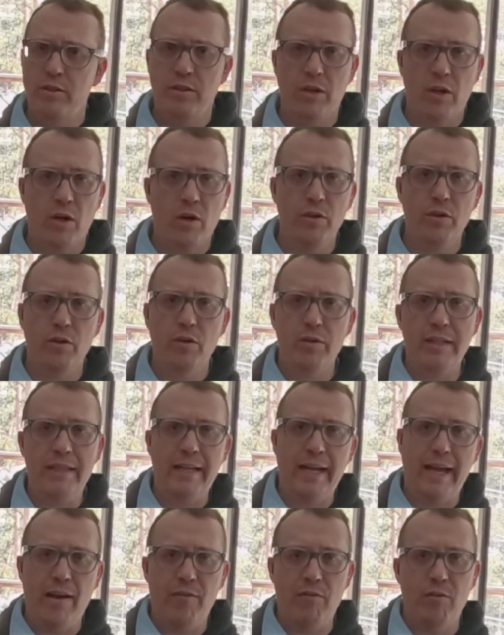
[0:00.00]
You know, you don't need
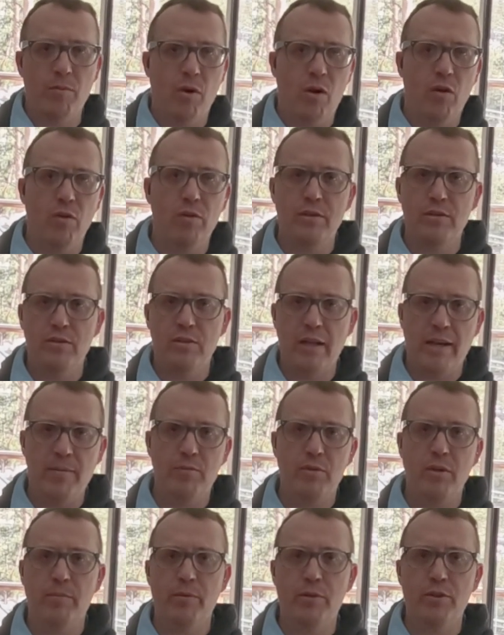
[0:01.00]
to have them all in the
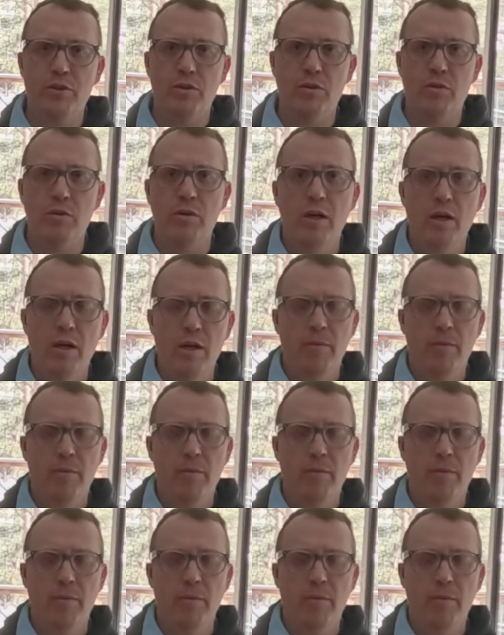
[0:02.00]
same temperature,